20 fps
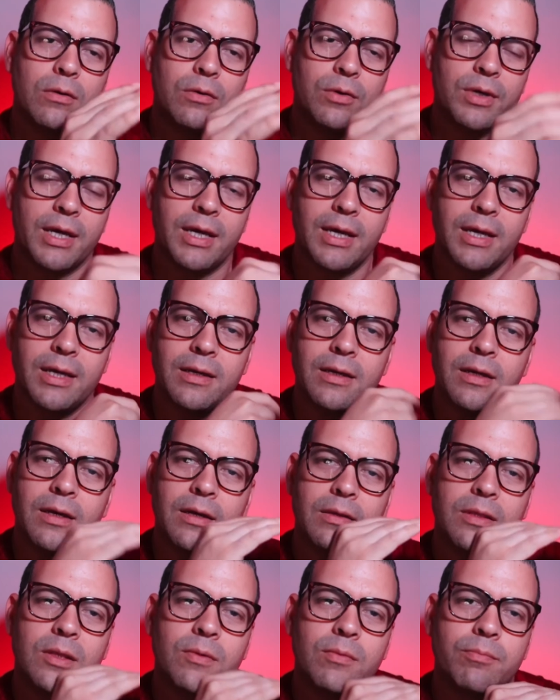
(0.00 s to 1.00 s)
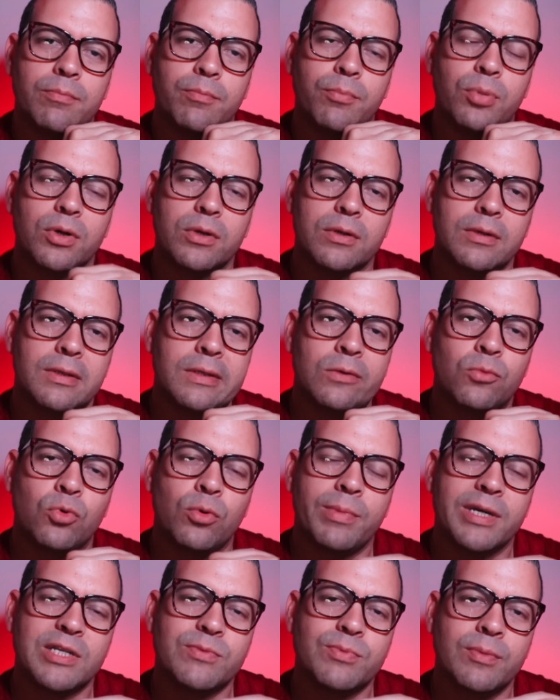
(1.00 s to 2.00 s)
Okay, the book the
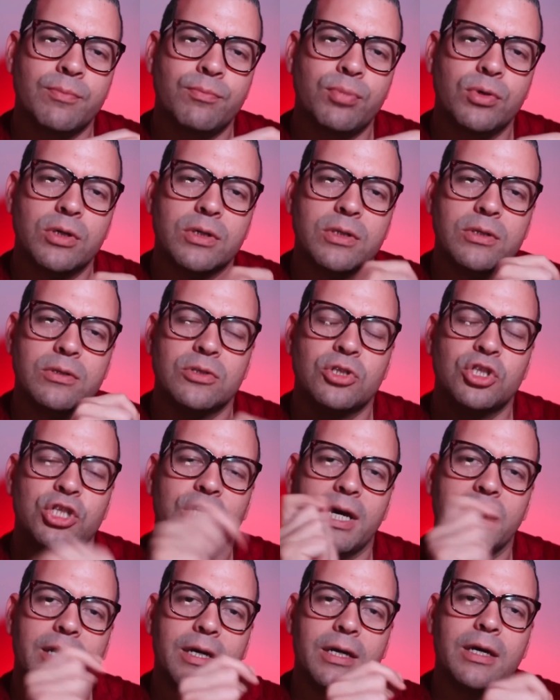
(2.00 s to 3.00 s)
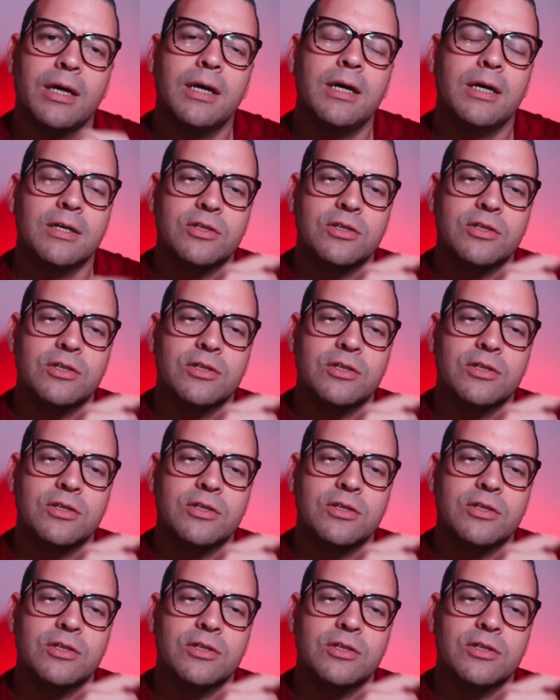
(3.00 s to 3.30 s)
room has been booked. Check.